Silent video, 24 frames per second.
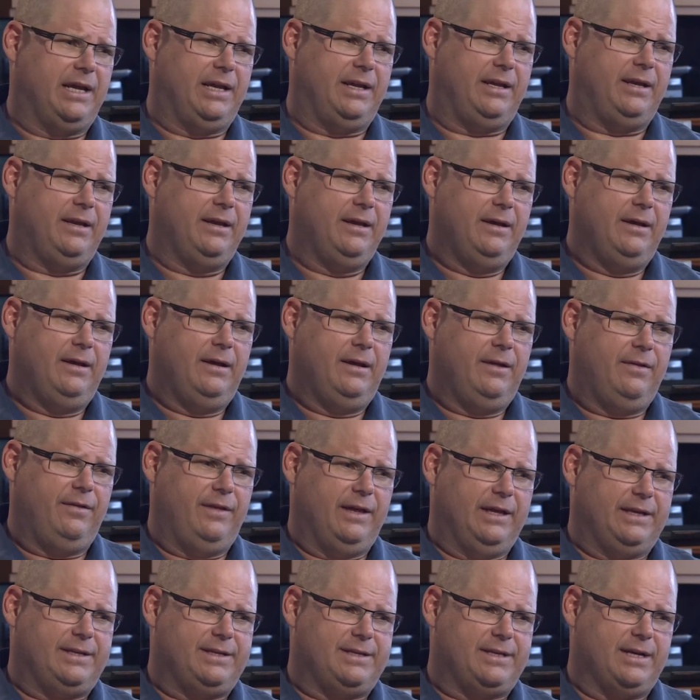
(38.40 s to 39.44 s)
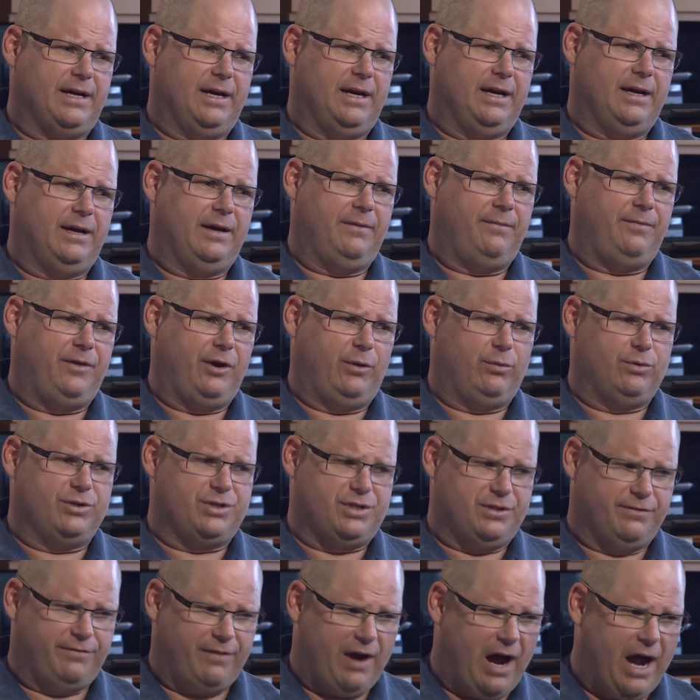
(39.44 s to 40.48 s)
that there
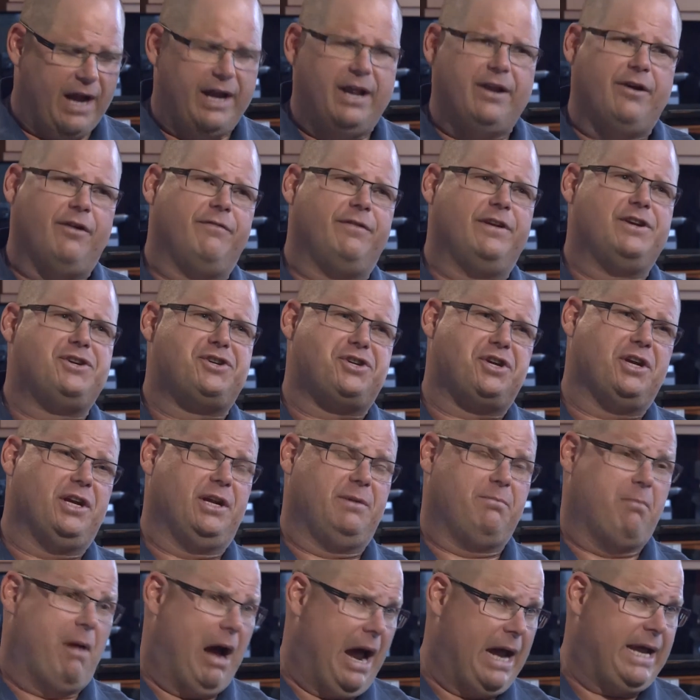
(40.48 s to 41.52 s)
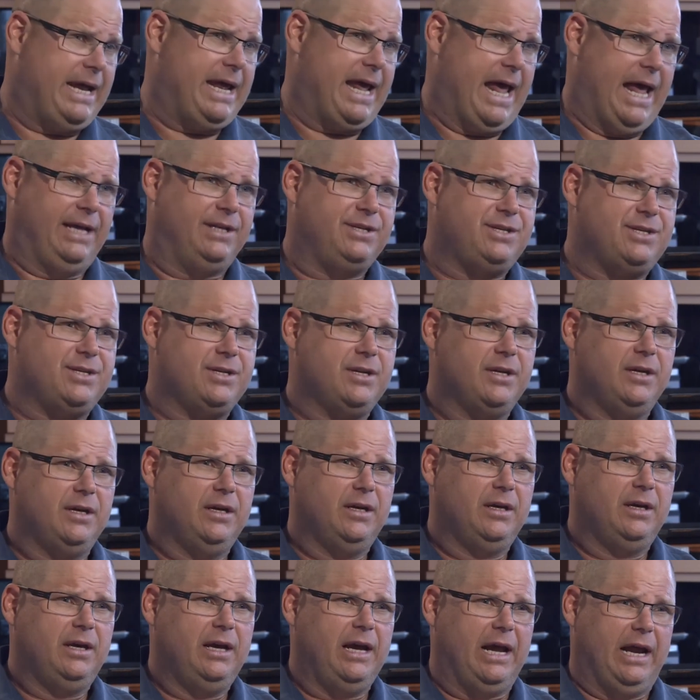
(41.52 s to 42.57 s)
was divine intervention in my case,
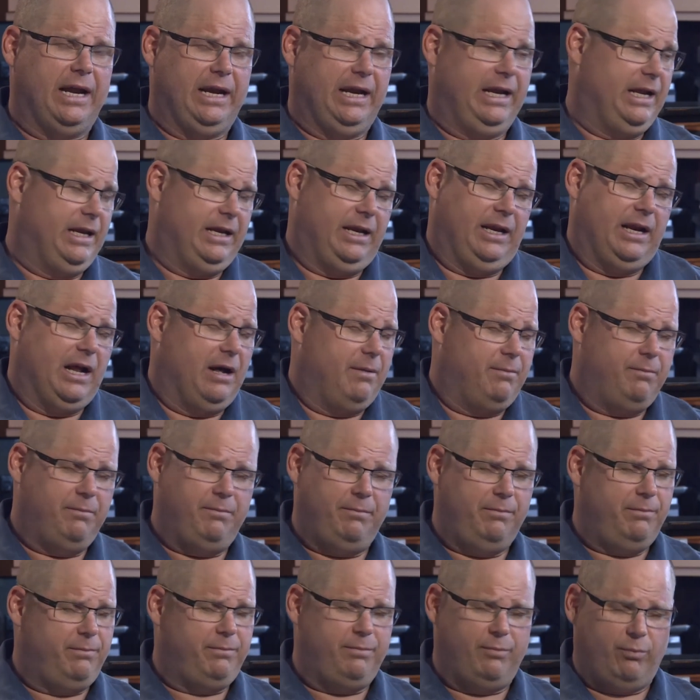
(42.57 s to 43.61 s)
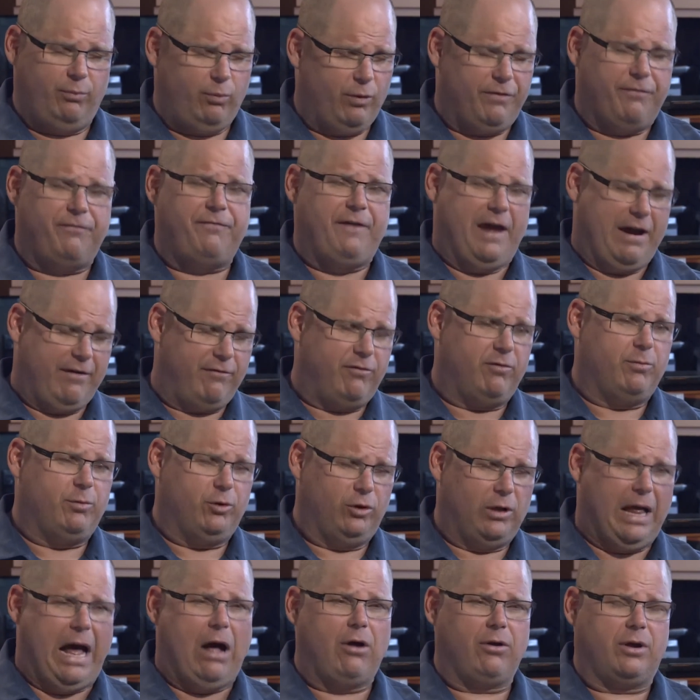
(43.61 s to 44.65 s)
and it ended up with a
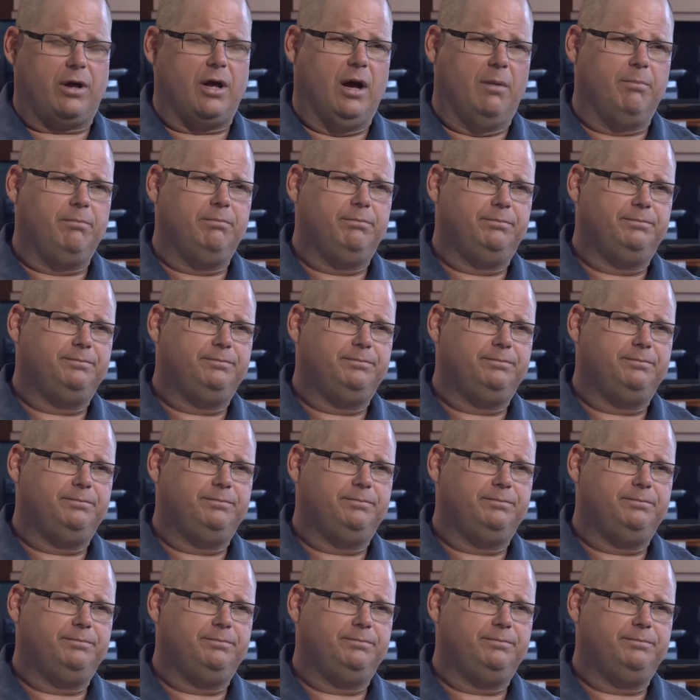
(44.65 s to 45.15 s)
favorable outcome.